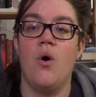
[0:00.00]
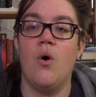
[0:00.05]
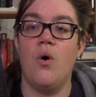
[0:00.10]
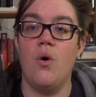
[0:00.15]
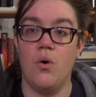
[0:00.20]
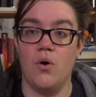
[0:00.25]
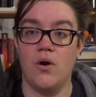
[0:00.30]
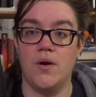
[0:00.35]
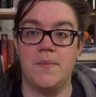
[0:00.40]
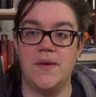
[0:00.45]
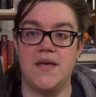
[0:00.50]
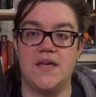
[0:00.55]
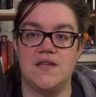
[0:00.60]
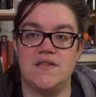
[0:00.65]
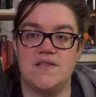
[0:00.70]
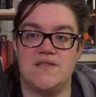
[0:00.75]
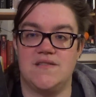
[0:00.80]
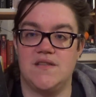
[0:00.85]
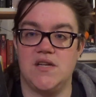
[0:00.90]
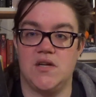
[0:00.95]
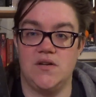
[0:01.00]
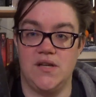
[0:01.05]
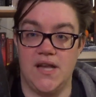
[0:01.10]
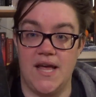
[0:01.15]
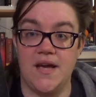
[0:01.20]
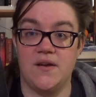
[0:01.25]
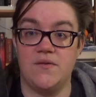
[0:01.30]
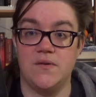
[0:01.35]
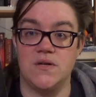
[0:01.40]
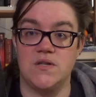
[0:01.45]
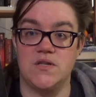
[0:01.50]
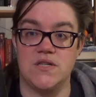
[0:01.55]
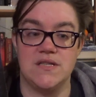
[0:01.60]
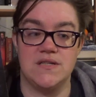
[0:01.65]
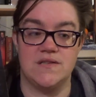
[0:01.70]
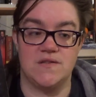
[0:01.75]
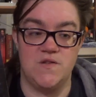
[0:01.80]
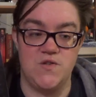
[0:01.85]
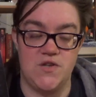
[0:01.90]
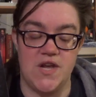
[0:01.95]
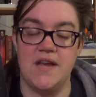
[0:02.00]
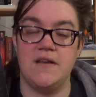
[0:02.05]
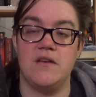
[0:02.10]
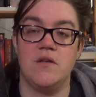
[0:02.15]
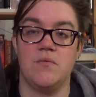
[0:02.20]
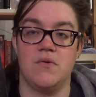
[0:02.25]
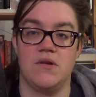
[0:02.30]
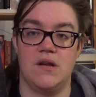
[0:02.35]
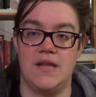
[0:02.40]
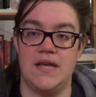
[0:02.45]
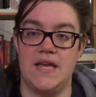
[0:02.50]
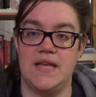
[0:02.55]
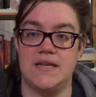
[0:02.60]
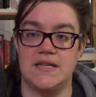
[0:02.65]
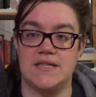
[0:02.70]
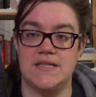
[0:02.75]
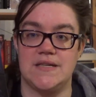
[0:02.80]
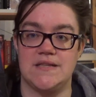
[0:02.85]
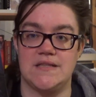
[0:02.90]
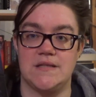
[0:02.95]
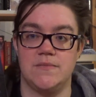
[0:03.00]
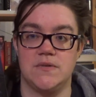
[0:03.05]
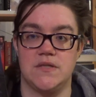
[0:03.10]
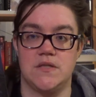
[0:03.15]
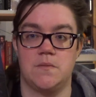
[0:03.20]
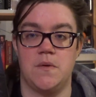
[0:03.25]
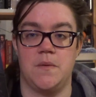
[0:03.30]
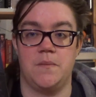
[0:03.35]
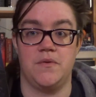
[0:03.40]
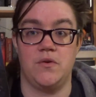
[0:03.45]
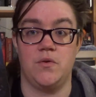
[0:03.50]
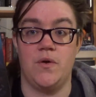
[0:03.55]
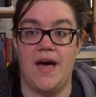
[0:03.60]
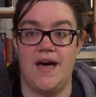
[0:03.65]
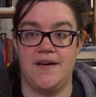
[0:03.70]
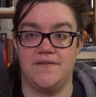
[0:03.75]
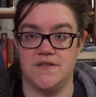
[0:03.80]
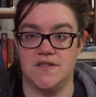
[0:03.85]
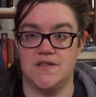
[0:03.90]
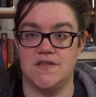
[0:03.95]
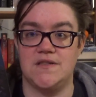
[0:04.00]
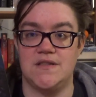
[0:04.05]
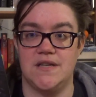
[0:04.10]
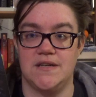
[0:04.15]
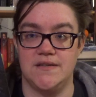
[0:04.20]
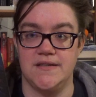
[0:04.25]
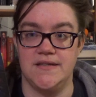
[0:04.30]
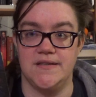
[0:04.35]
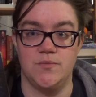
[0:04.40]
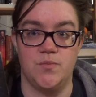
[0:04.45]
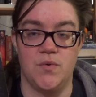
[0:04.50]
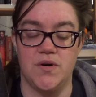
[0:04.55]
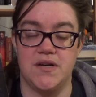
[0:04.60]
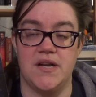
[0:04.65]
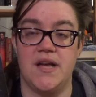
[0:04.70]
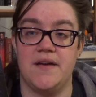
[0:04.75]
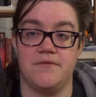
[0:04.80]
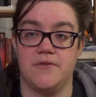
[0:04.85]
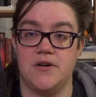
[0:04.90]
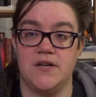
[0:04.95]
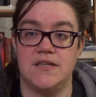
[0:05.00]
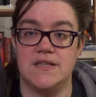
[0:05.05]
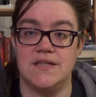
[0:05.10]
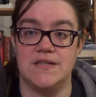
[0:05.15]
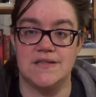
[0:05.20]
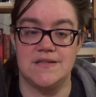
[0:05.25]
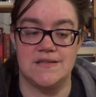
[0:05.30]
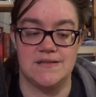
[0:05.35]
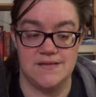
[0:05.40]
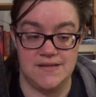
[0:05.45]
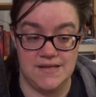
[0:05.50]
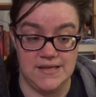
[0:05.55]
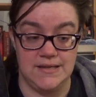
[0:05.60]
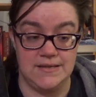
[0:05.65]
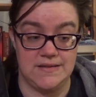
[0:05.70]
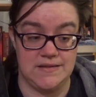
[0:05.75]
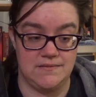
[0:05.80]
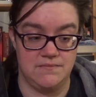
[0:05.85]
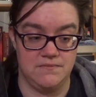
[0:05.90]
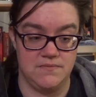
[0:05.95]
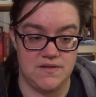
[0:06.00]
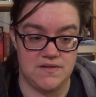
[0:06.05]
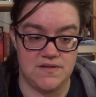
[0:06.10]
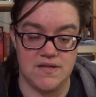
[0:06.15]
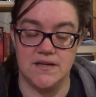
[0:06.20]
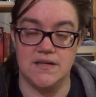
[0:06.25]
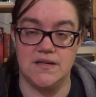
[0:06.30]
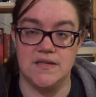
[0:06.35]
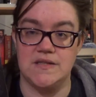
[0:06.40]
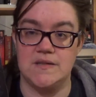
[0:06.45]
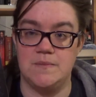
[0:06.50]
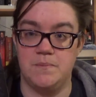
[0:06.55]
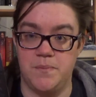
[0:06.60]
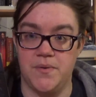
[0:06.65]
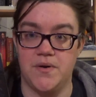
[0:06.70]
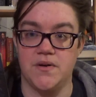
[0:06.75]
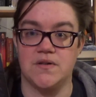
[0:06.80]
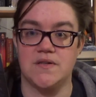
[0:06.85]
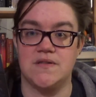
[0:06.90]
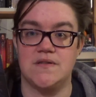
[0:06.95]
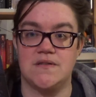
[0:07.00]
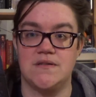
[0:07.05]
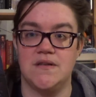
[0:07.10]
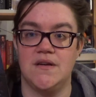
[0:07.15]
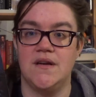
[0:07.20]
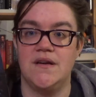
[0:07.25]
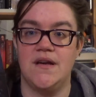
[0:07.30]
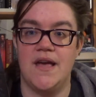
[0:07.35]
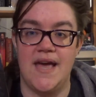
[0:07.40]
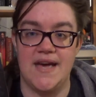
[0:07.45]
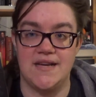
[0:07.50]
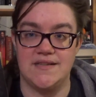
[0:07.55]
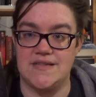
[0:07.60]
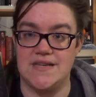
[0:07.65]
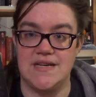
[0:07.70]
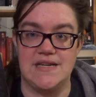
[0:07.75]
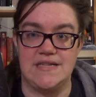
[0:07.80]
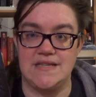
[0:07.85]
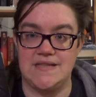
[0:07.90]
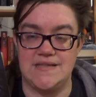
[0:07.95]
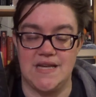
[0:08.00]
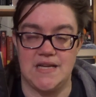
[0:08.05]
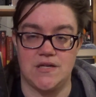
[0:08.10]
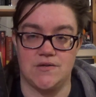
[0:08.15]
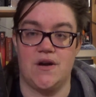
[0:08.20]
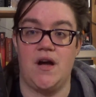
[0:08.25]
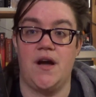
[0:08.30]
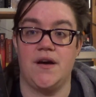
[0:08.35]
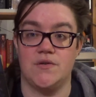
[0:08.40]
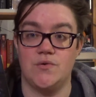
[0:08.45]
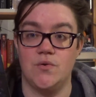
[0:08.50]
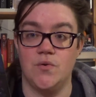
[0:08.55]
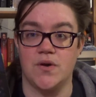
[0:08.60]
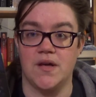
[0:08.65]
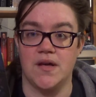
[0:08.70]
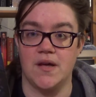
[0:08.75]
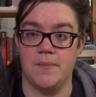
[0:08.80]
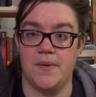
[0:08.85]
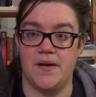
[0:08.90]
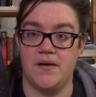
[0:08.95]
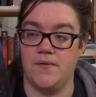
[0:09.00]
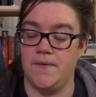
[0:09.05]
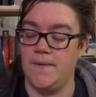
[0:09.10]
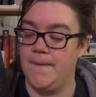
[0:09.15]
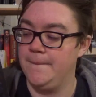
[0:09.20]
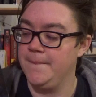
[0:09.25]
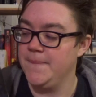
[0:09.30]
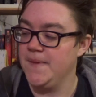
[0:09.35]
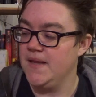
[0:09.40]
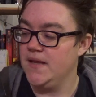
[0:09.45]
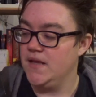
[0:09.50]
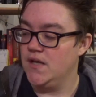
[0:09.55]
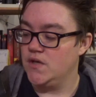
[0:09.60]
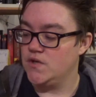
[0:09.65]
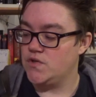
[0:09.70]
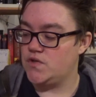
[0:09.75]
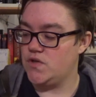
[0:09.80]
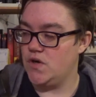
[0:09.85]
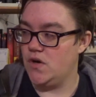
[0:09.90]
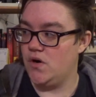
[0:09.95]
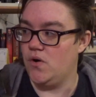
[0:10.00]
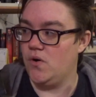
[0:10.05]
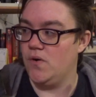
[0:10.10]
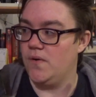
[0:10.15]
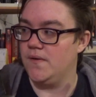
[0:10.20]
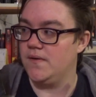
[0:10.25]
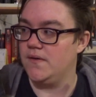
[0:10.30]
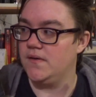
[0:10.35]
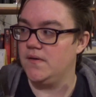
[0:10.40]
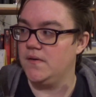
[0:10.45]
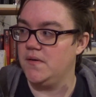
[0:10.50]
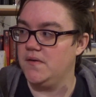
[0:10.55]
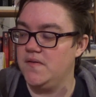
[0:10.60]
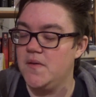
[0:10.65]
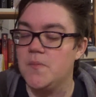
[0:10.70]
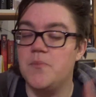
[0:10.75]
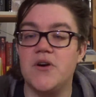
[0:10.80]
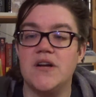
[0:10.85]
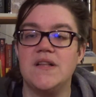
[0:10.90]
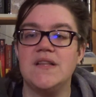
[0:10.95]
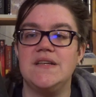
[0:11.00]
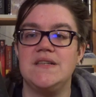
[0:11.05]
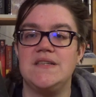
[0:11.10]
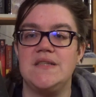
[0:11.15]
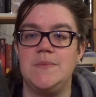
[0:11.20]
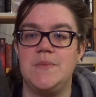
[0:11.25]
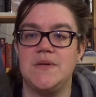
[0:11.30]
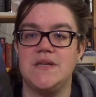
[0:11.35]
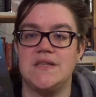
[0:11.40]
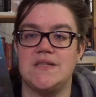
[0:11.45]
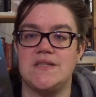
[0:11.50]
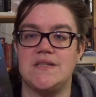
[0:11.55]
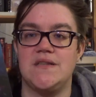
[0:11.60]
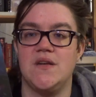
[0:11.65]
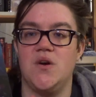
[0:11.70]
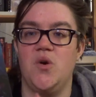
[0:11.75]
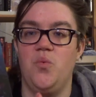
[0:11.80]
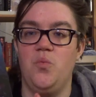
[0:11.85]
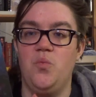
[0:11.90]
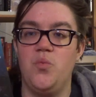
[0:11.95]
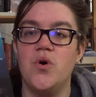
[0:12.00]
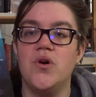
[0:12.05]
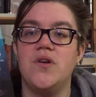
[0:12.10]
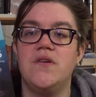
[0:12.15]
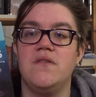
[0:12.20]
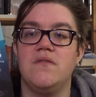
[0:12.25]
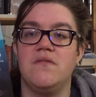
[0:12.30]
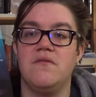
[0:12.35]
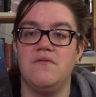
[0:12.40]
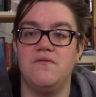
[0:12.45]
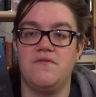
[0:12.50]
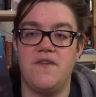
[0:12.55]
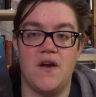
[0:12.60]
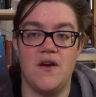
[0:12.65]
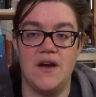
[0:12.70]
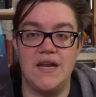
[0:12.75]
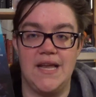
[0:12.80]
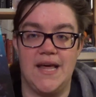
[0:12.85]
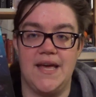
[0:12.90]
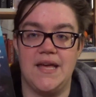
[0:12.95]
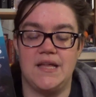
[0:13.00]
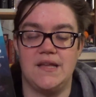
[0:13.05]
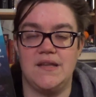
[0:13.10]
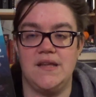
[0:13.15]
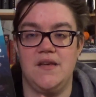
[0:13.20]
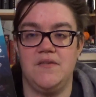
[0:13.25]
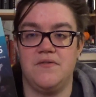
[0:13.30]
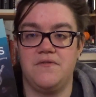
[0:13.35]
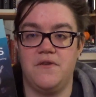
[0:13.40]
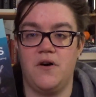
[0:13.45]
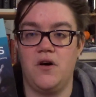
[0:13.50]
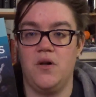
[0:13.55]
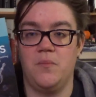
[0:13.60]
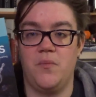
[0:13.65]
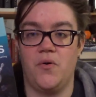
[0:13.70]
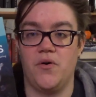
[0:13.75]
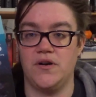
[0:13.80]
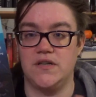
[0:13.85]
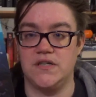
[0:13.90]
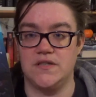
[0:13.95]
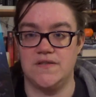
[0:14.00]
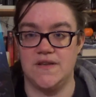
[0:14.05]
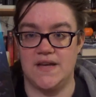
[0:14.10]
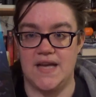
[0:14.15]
or because their language is genuinely inaccessible to people who haven't studied whatever it is these studies, books, essays, etc. are talking about. So, The Brilliant Abyss would very likely fall more into the